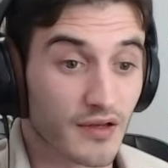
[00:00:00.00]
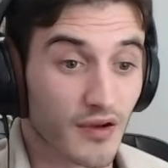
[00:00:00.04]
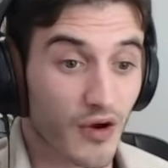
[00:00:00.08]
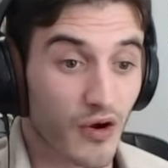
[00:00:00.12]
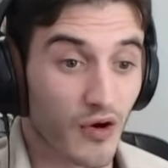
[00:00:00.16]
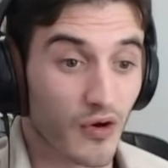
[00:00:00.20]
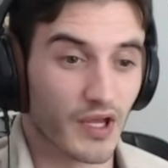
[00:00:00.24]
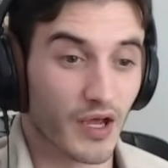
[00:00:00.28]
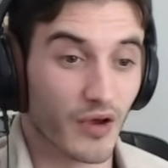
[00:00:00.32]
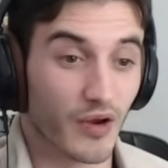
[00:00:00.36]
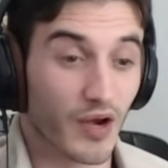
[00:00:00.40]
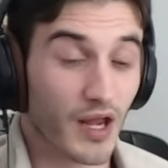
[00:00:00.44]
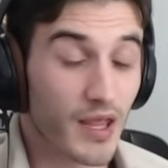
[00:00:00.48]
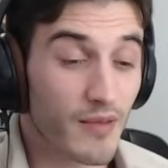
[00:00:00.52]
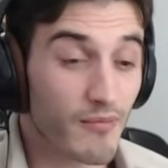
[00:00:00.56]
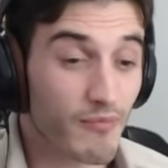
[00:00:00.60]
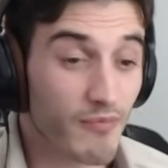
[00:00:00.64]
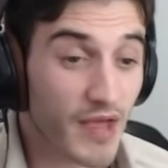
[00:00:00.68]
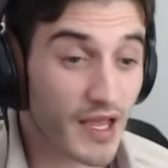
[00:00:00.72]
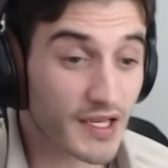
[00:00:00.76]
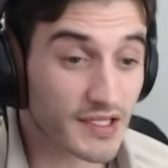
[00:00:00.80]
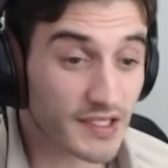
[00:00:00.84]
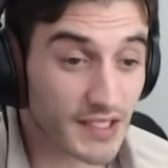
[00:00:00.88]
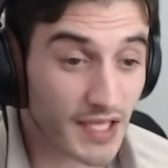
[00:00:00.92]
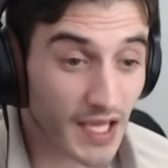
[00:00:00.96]
both of its
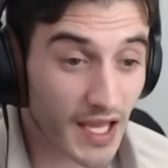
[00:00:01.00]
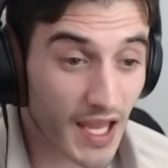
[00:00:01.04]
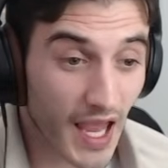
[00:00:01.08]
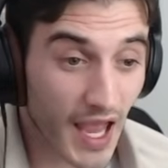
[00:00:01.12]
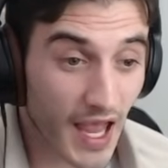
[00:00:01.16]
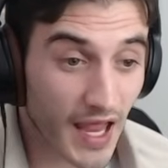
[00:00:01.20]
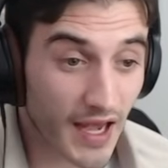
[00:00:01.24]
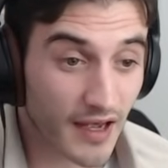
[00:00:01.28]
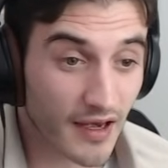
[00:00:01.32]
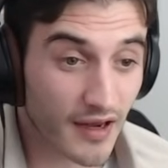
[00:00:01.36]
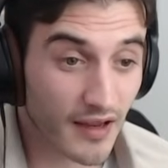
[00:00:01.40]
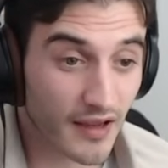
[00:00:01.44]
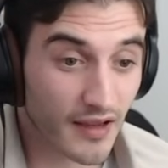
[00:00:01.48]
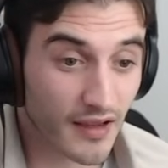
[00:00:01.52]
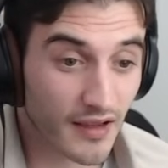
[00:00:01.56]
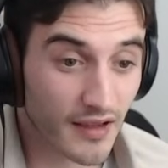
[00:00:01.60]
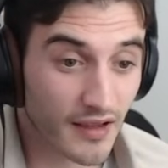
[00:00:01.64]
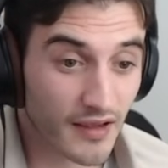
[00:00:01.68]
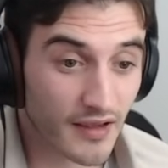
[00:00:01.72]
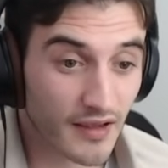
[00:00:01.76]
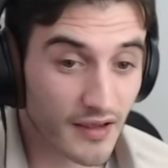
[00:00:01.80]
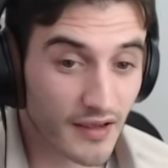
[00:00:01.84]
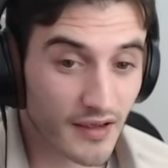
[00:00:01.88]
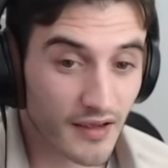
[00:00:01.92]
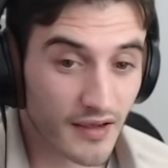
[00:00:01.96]
opening rollouts.
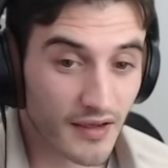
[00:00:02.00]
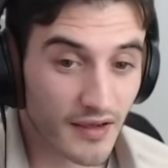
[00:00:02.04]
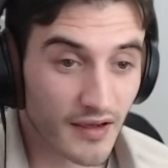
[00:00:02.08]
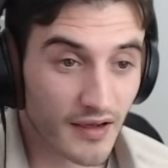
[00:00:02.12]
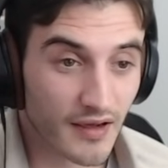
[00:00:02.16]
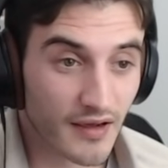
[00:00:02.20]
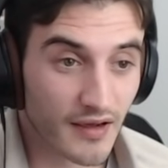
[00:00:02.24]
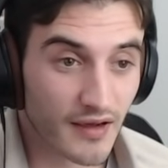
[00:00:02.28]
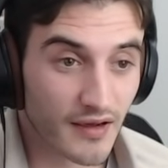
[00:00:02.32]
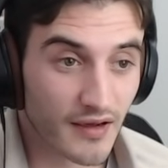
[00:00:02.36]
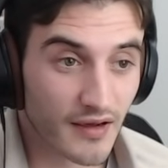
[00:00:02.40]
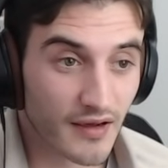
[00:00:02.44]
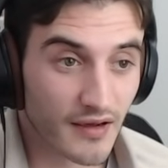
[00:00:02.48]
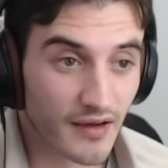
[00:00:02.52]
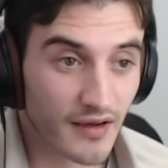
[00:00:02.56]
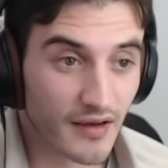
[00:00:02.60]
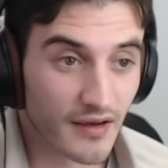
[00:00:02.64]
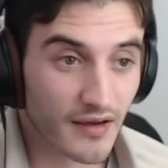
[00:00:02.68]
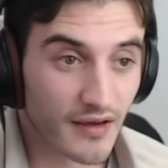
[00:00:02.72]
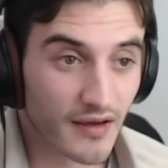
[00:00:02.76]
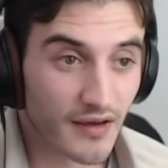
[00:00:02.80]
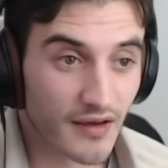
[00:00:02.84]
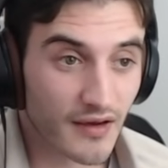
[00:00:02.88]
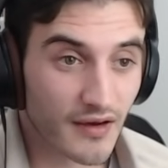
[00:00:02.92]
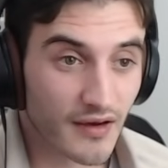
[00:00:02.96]
I get some chip
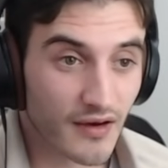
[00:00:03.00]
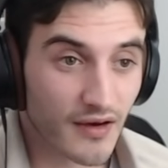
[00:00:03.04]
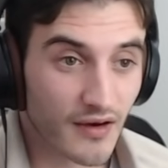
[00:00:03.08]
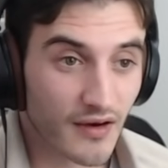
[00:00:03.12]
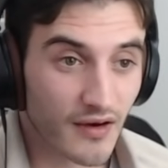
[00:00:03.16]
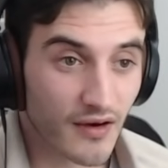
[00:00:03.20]
damage in and